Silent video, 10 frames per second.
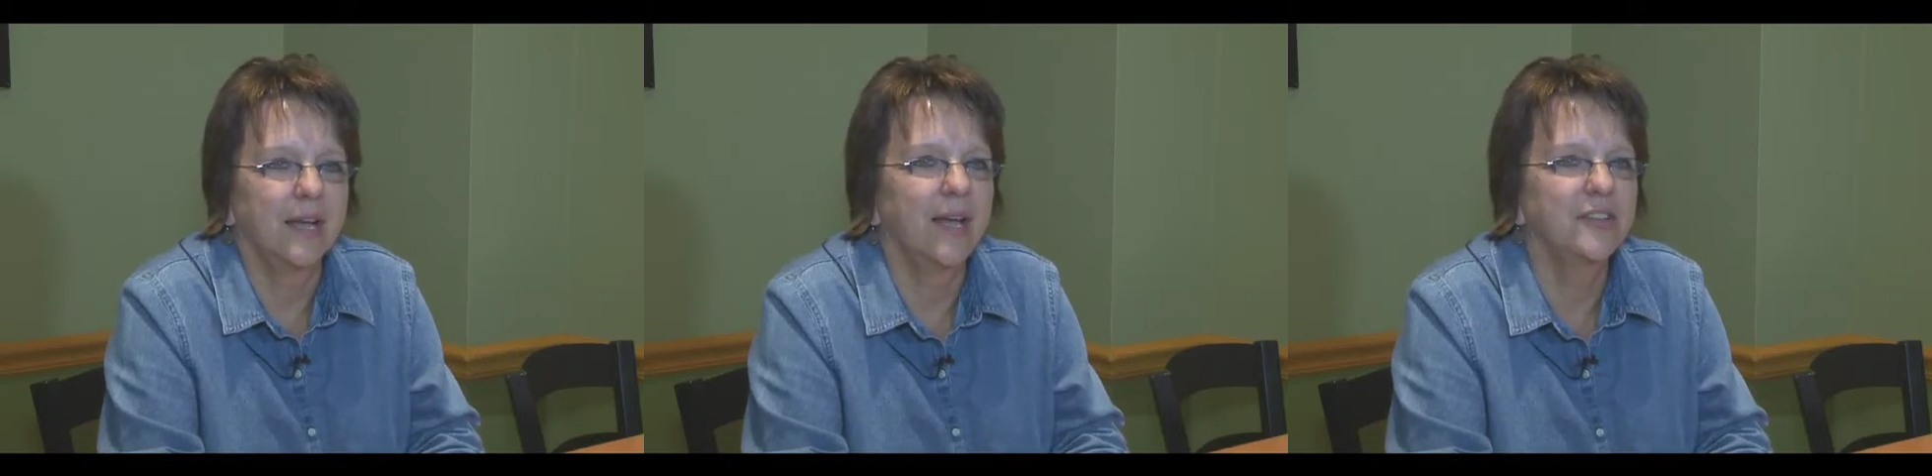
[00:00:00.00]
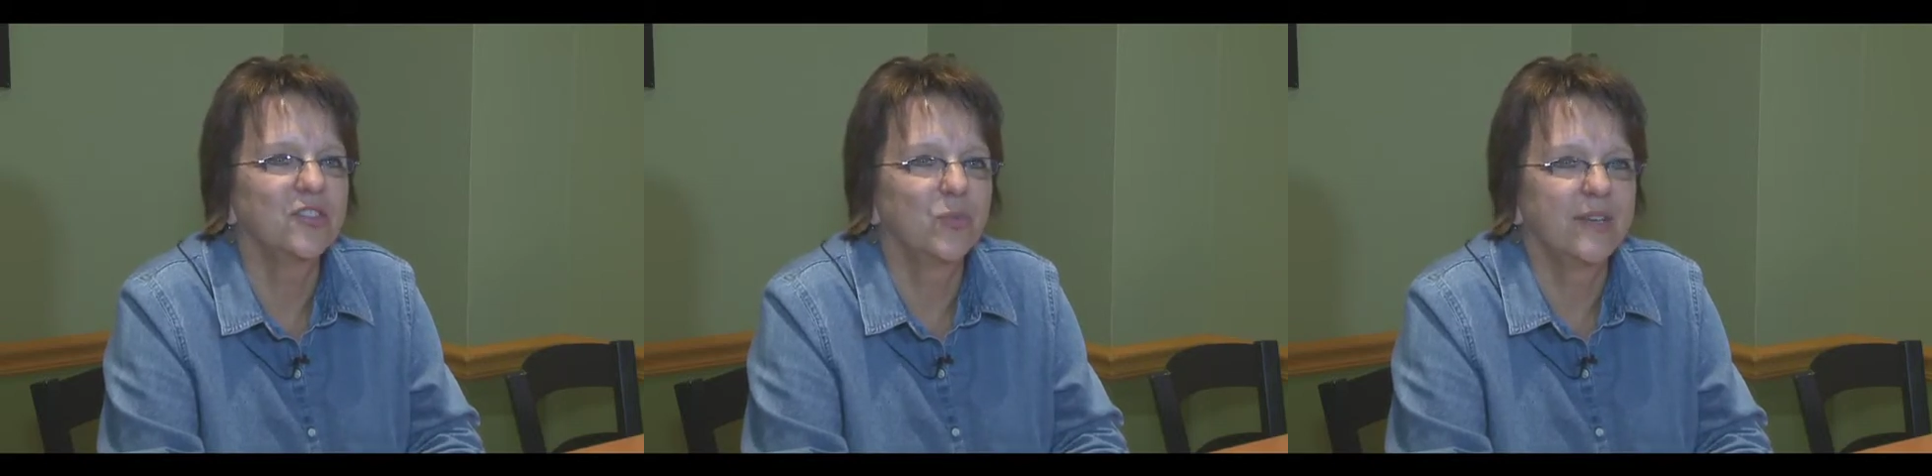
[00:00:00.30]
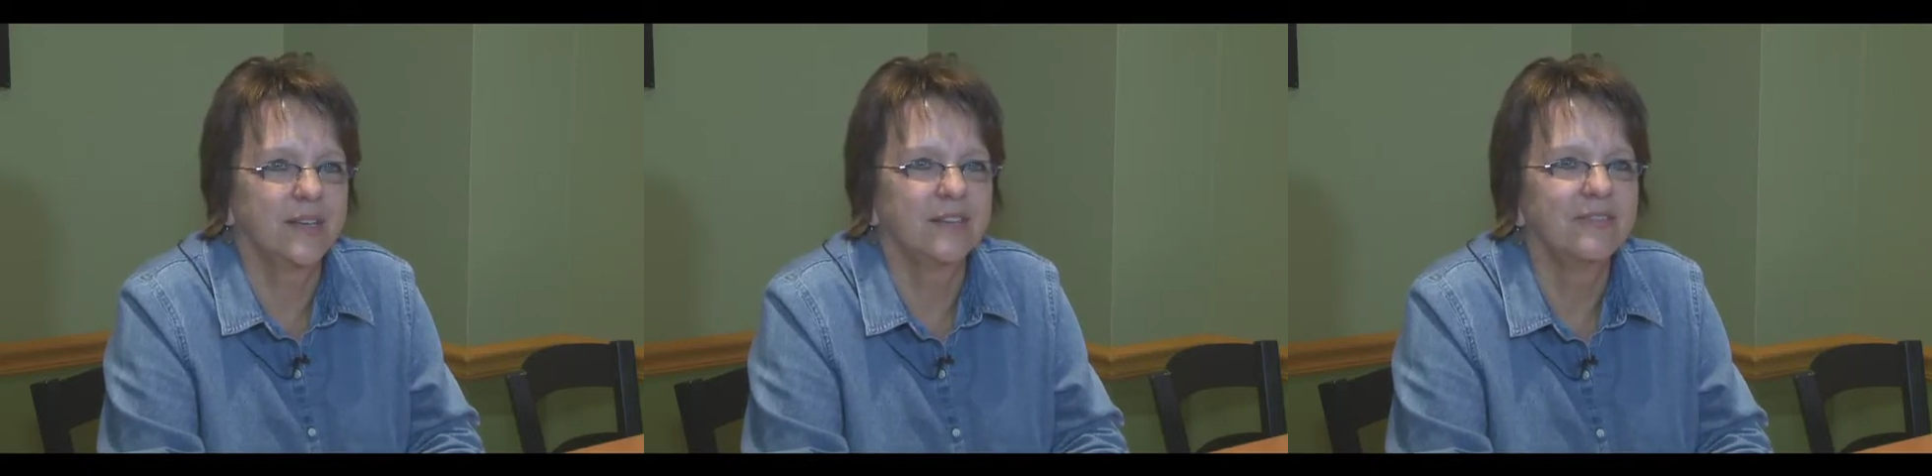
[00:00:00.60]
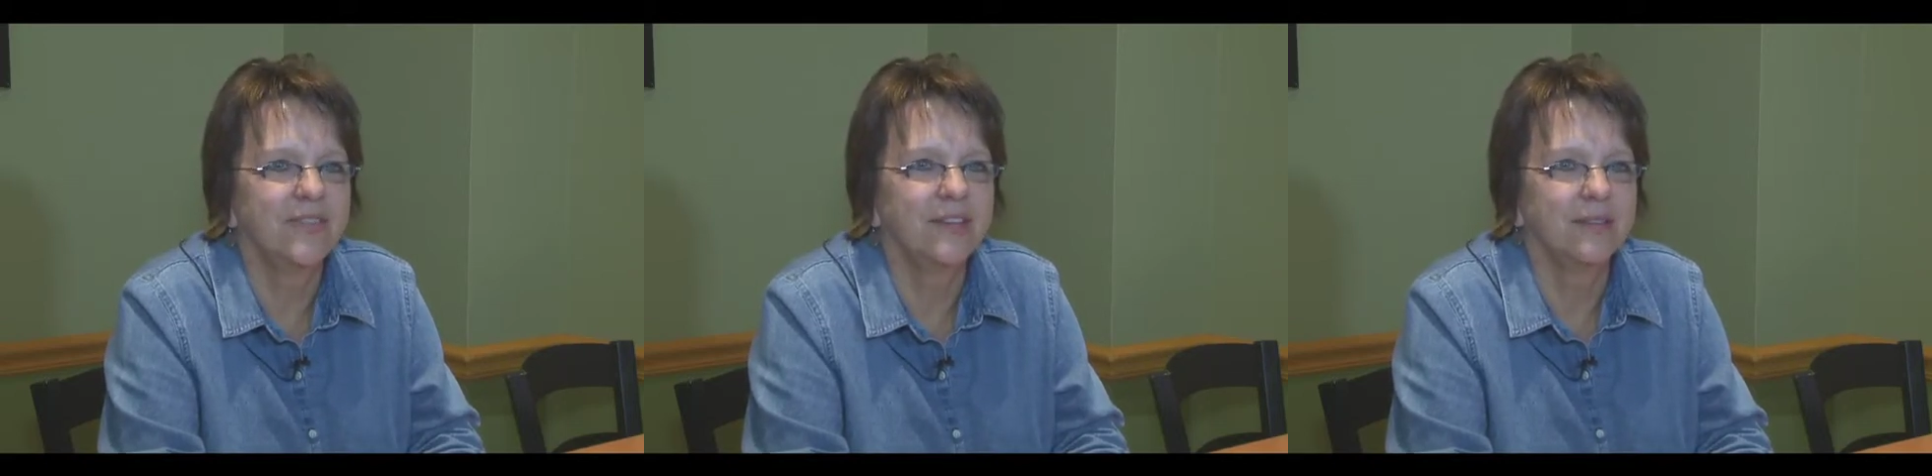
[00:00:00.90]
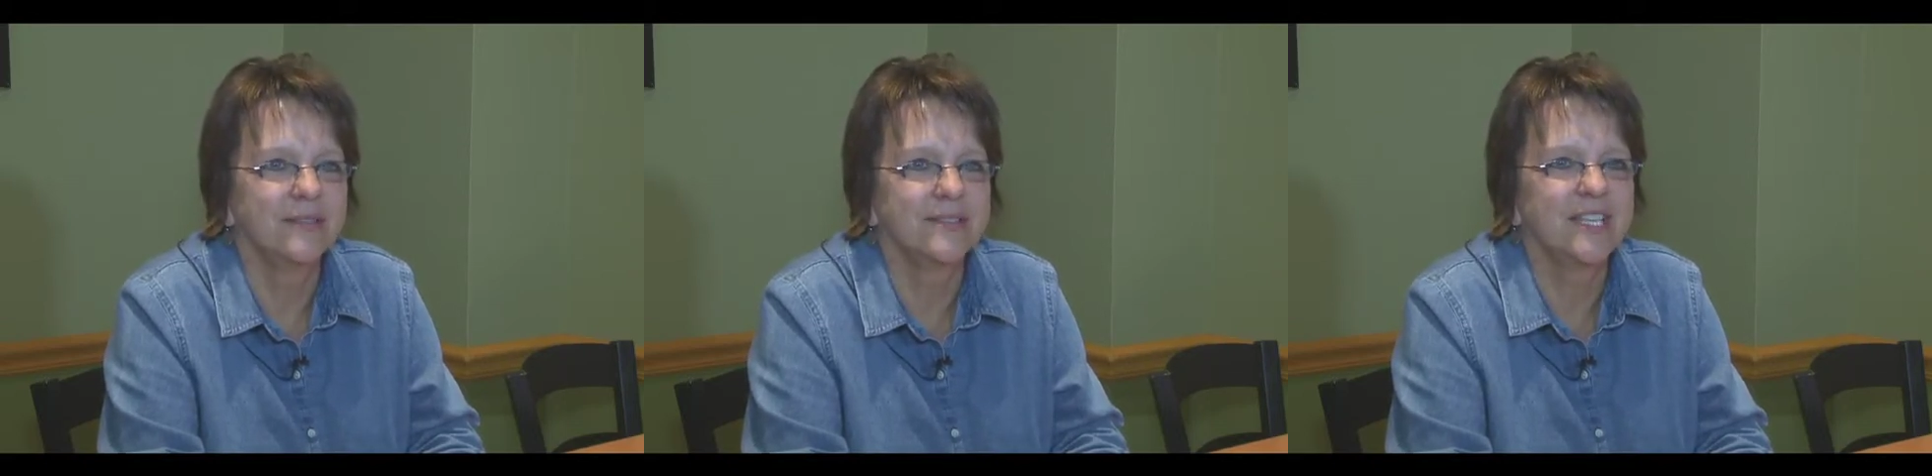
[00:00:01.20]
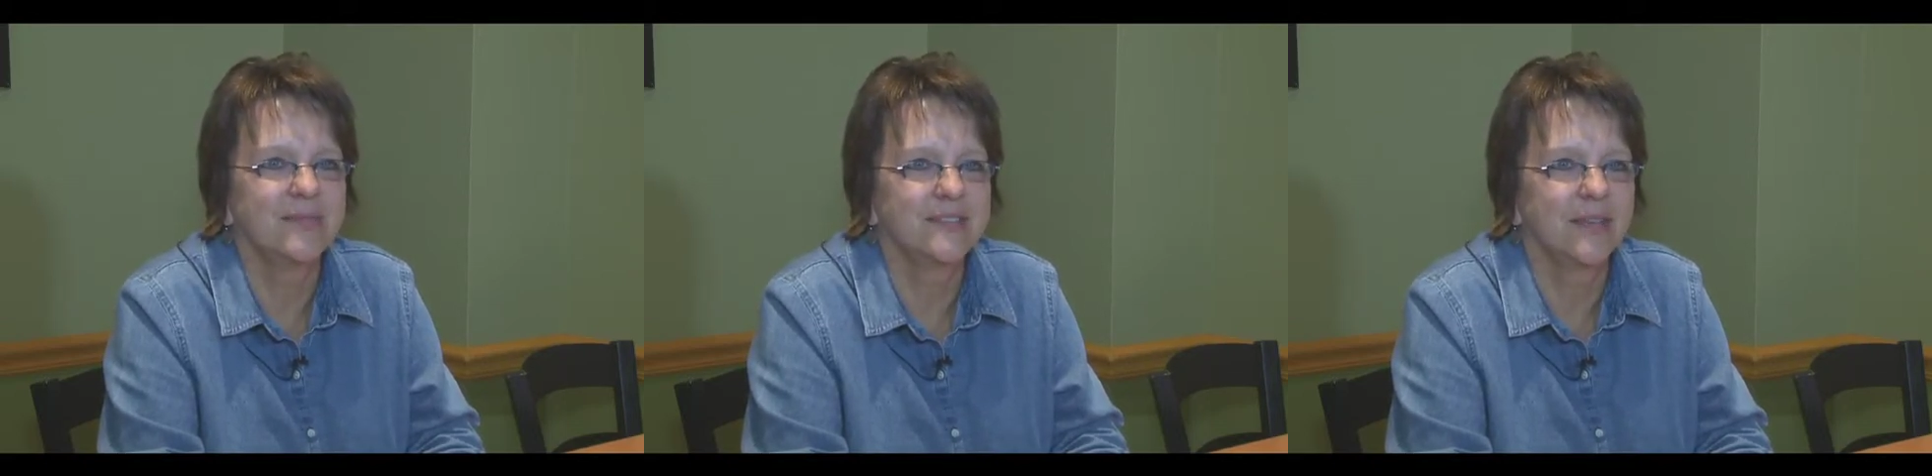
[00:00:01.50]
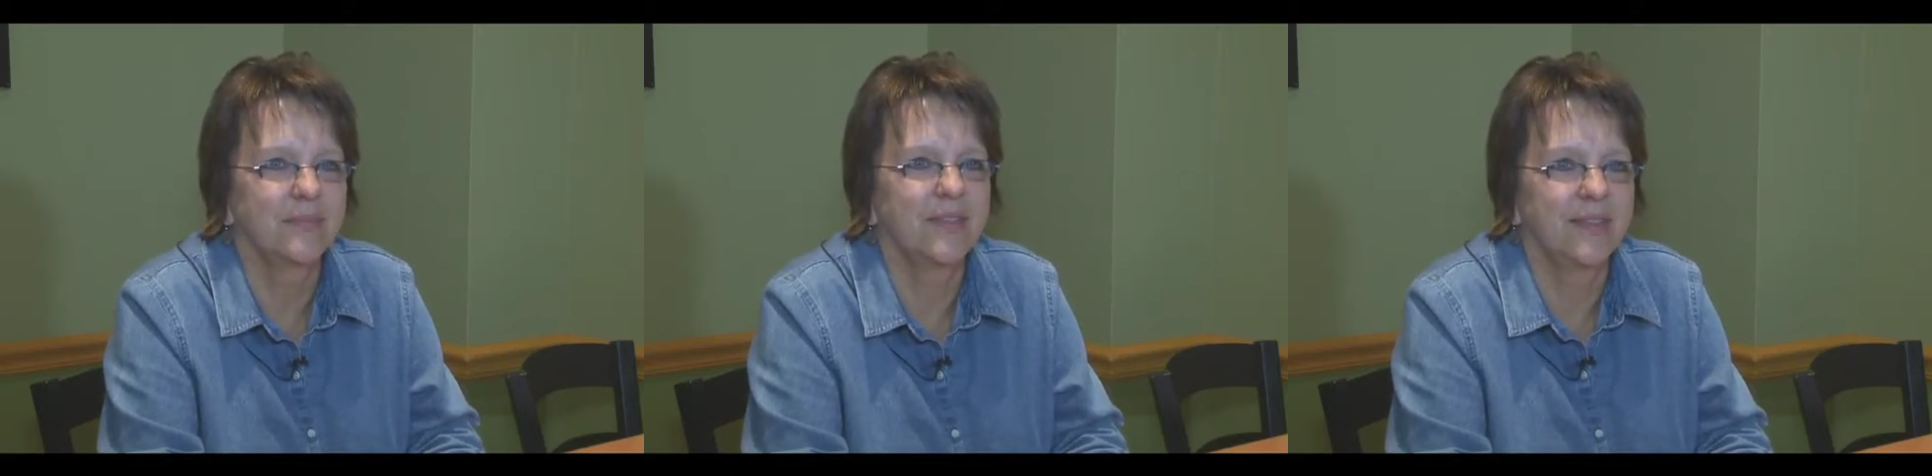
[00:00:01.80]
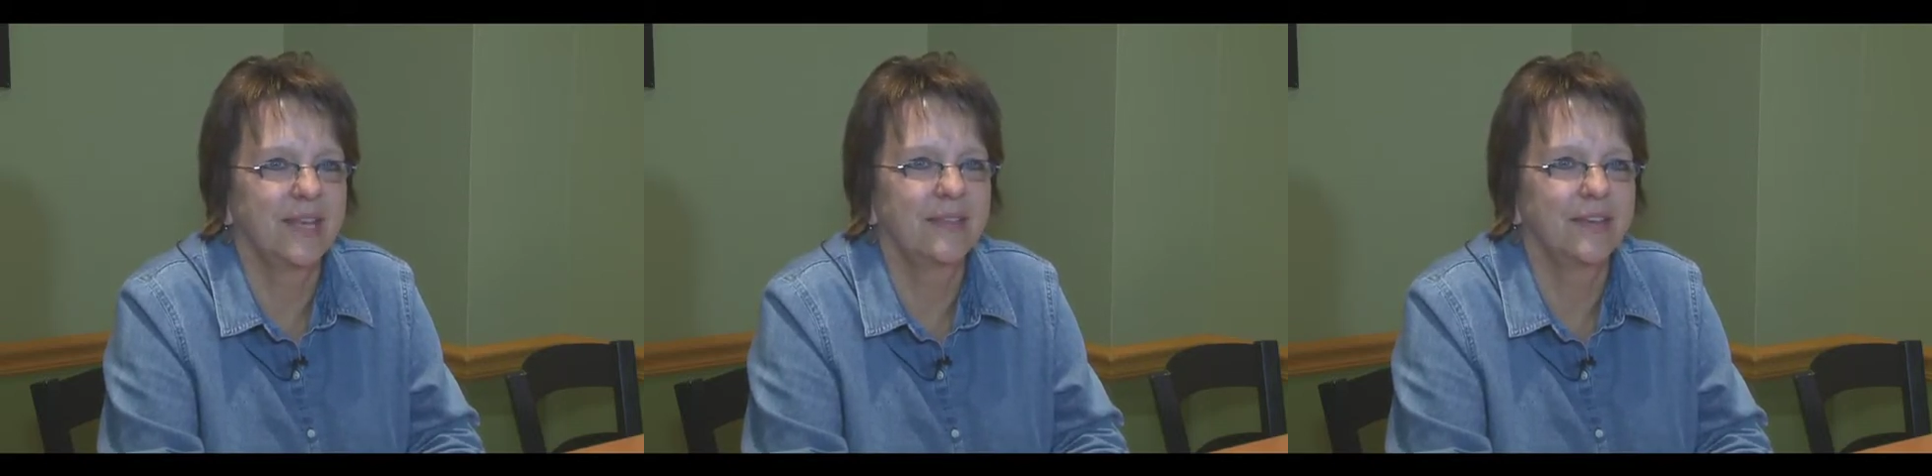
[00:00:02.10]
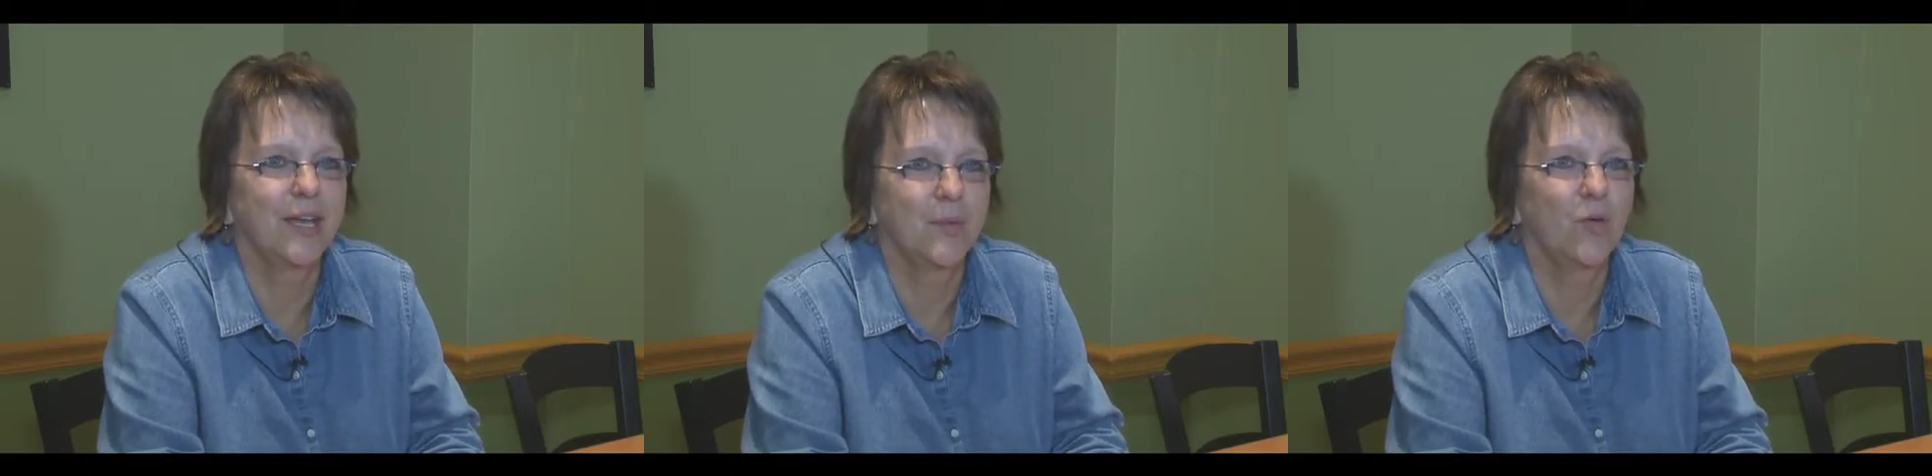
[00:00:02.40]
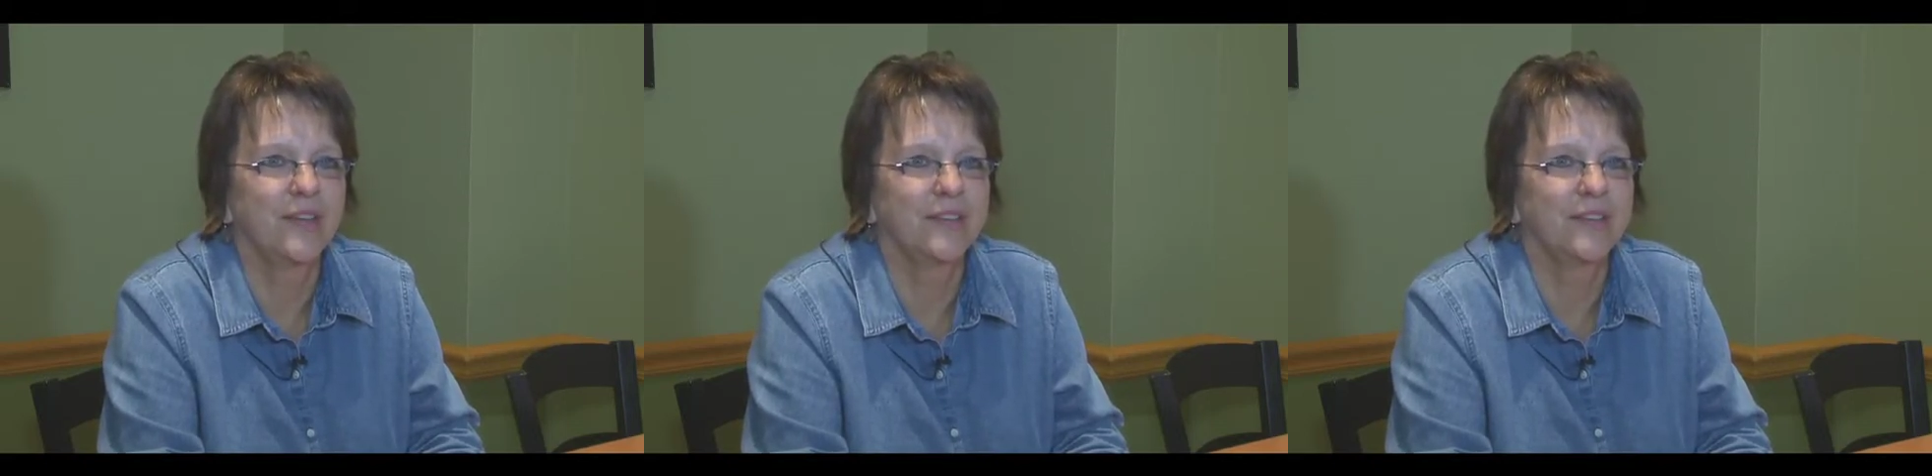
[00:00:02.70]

I just want to get a feel and see if it's something that I think I'm going